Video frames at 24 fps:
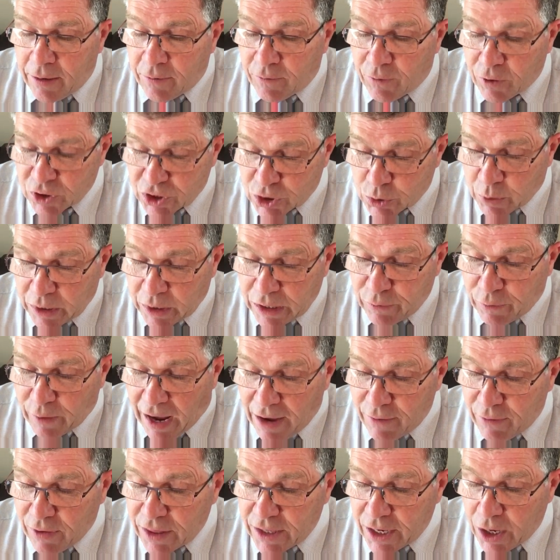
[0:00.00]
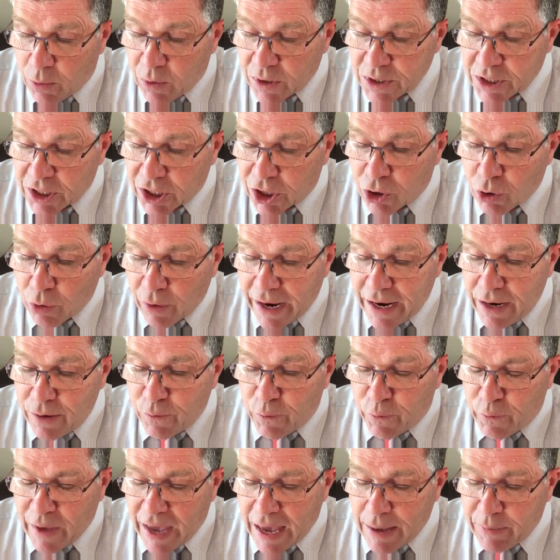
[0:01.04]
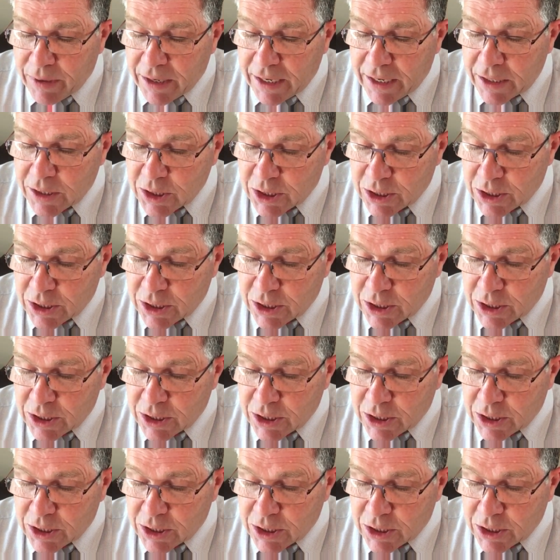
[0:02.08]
Verse 25, "And there was a great famine in